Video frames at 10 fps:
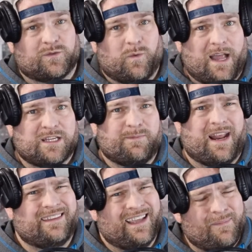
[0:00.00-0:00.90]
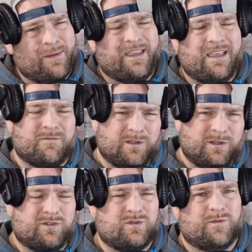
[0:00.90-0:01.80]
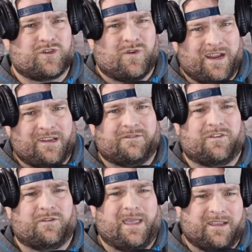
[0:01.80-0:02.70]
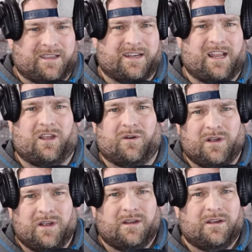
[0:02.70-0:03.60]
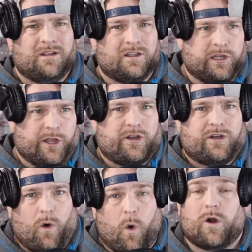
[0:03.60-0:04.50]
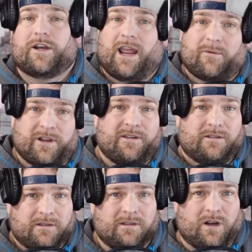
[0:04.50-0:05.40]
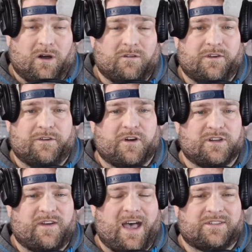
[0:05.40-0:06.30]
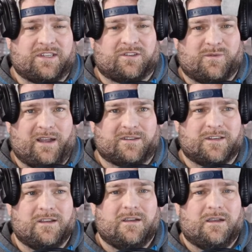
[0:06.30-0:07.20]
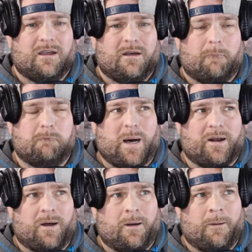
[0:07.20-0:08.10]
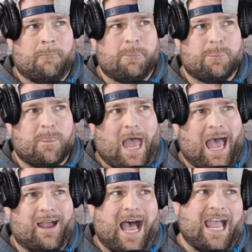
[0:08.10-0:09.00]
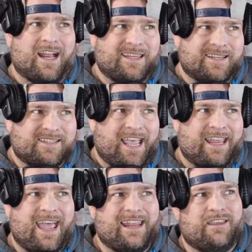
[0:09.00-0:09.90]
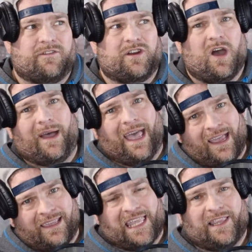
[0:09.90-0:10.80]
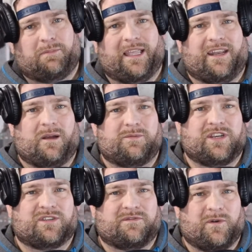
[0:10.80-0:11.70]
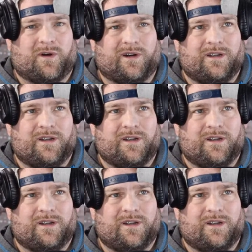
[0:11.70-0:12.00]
watched, but I think I maybe gave him a little too much credit for making Canelo look ordinary, for the first 5-6 rounds. But I understand that even though I had Caleb Plant up 6-4,